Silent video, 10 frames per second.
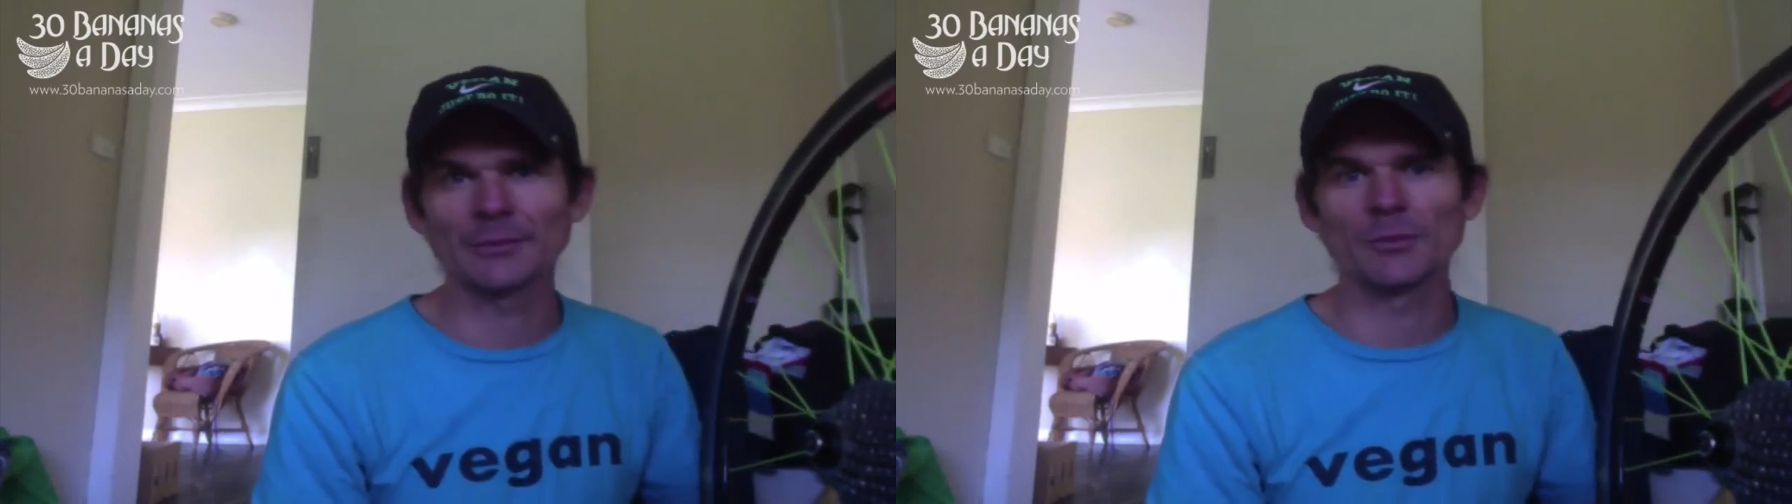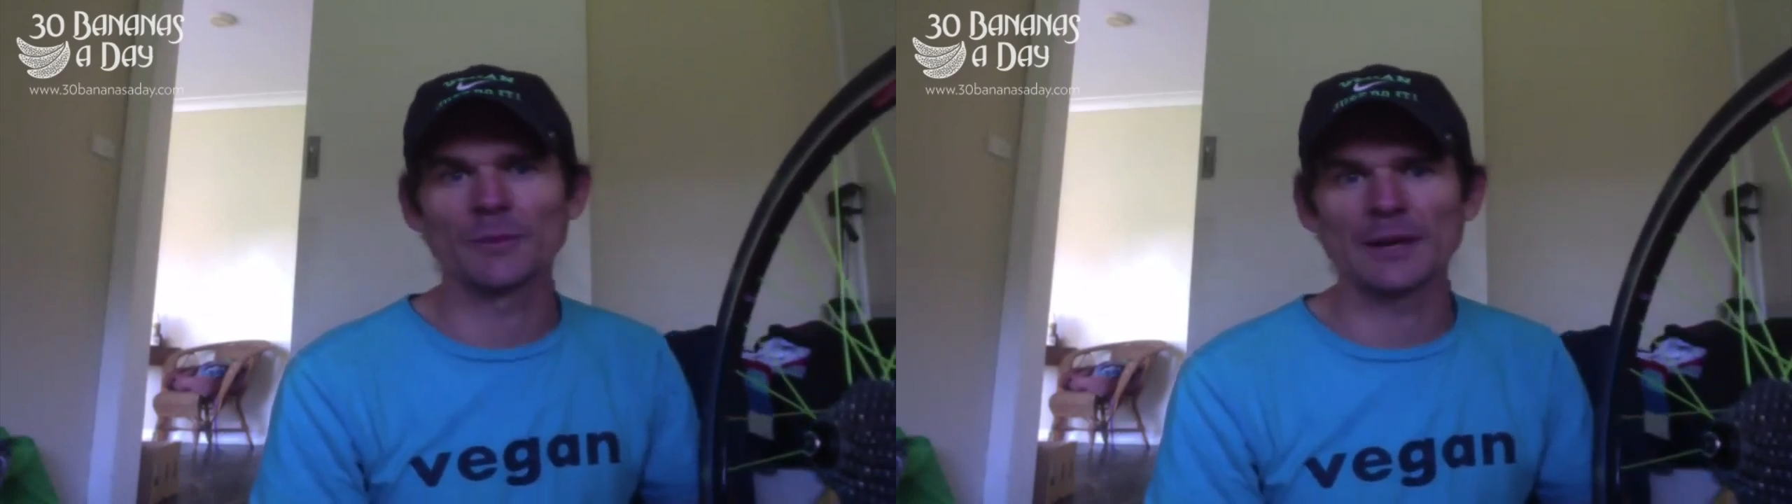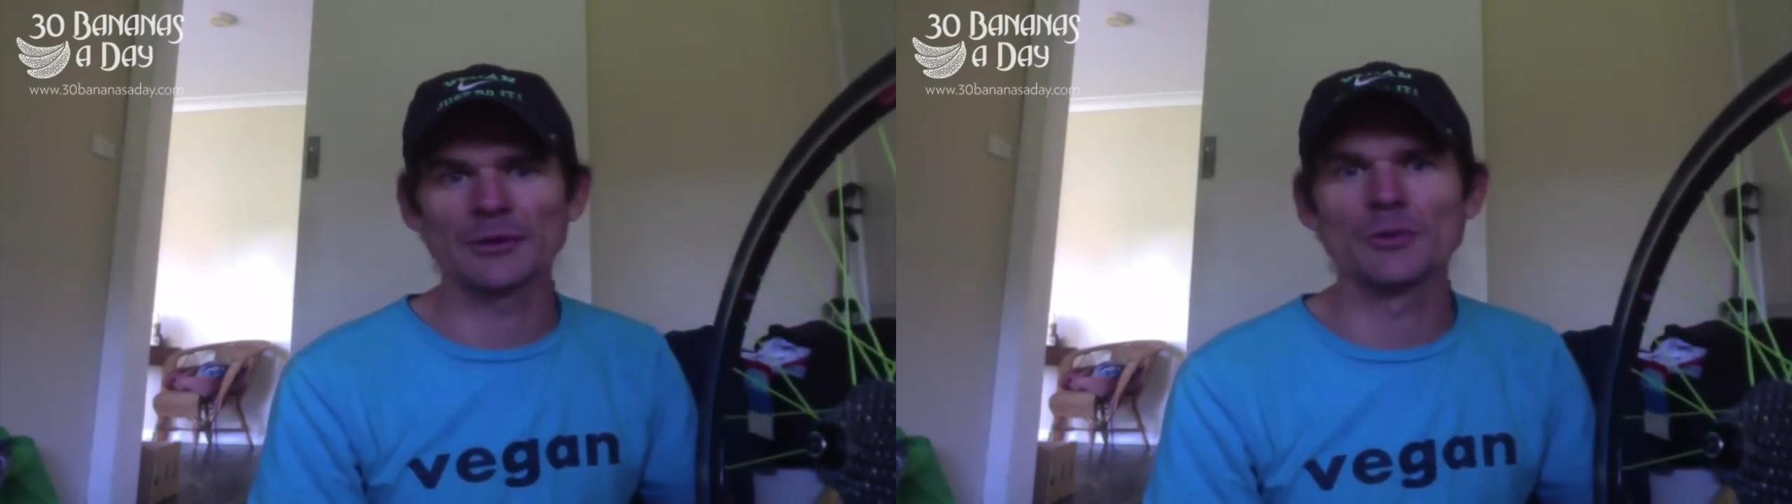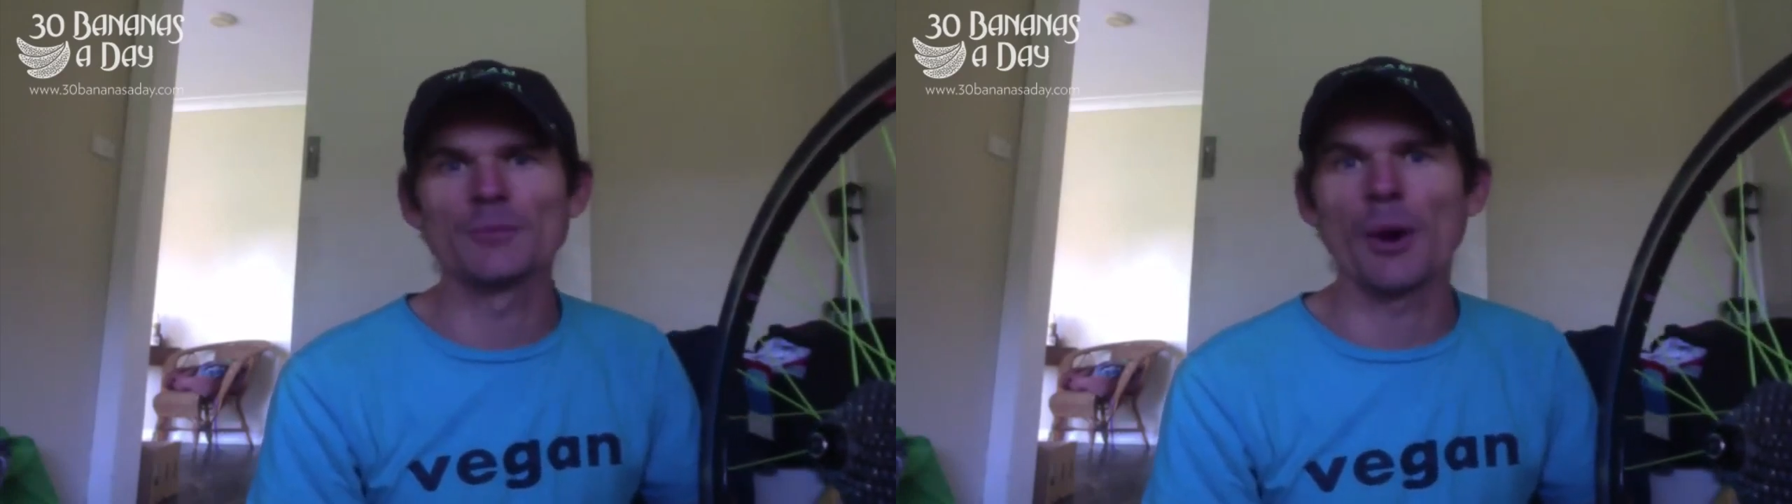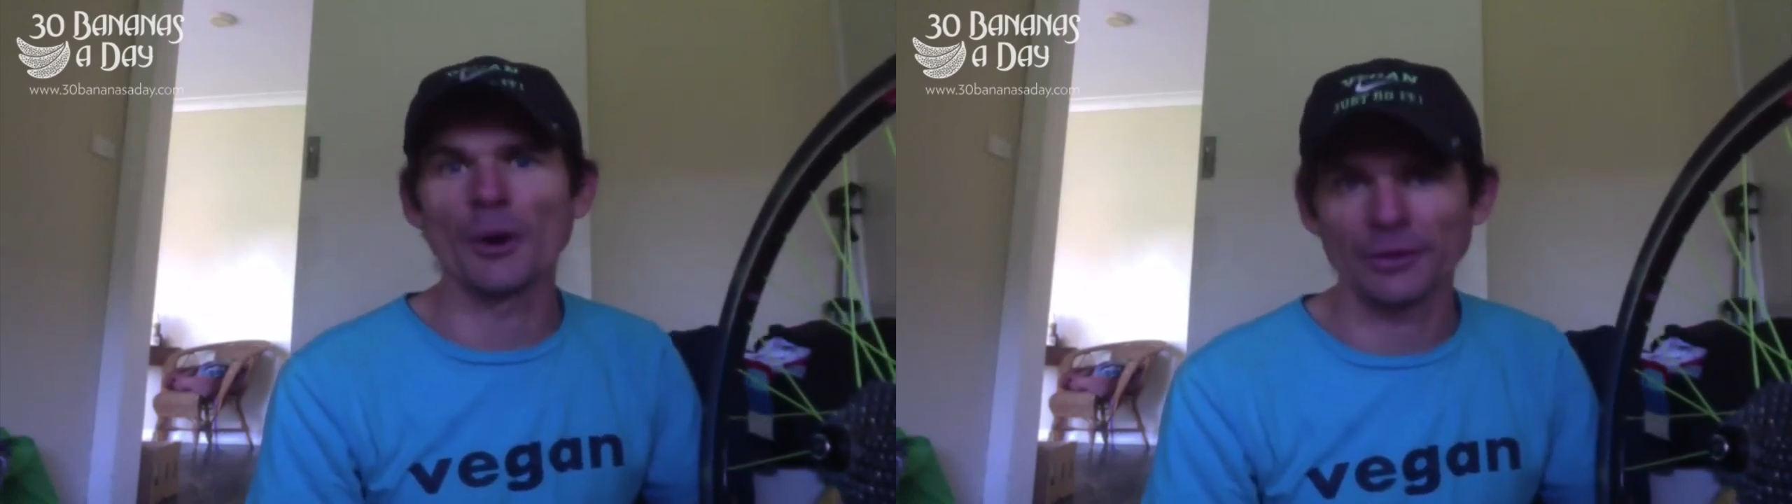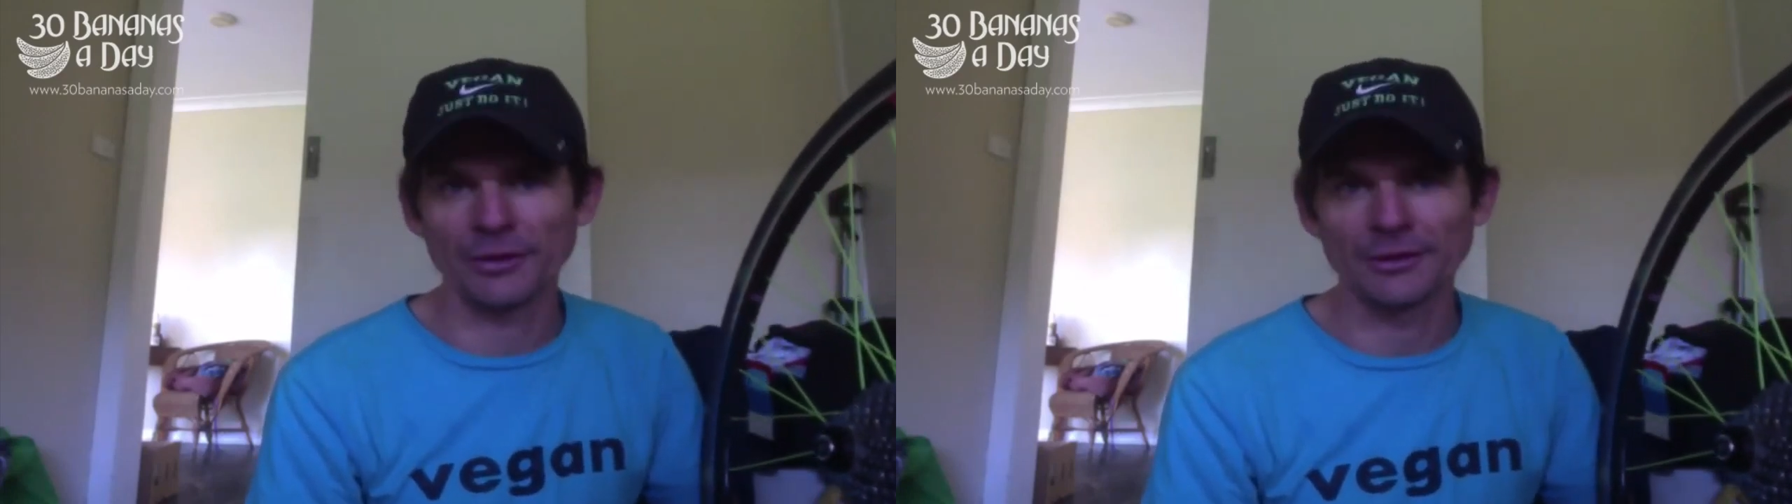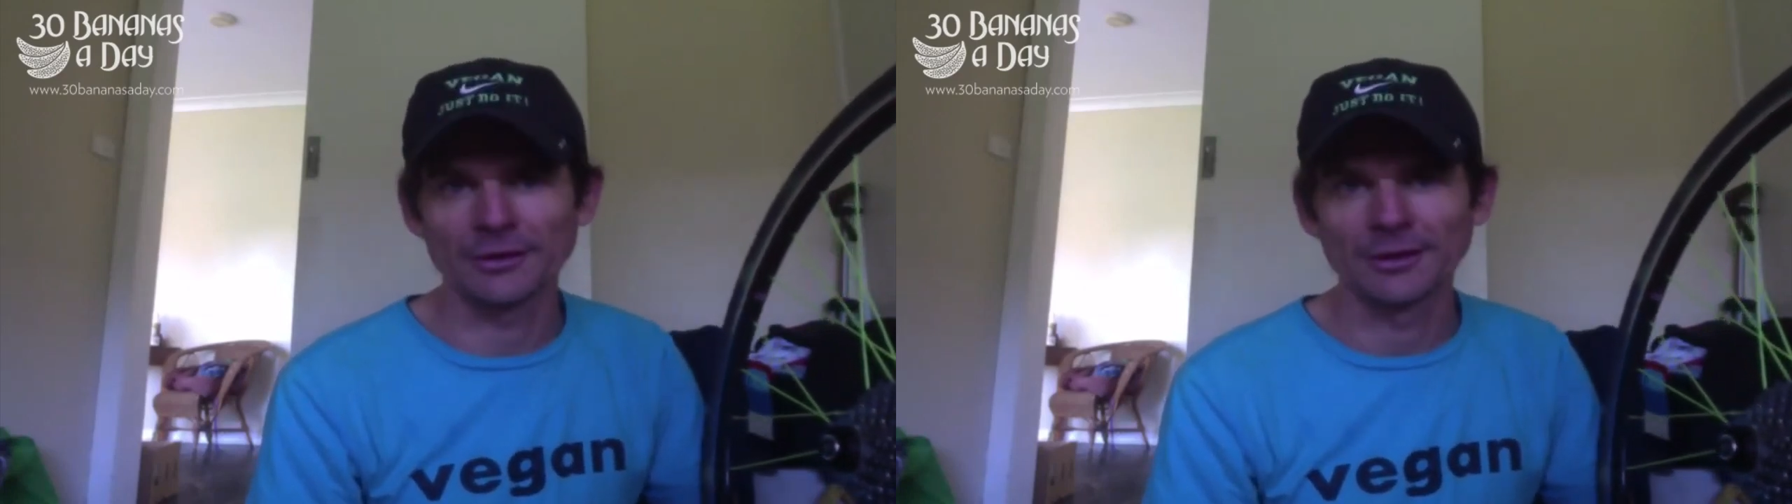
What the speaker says: would be do both.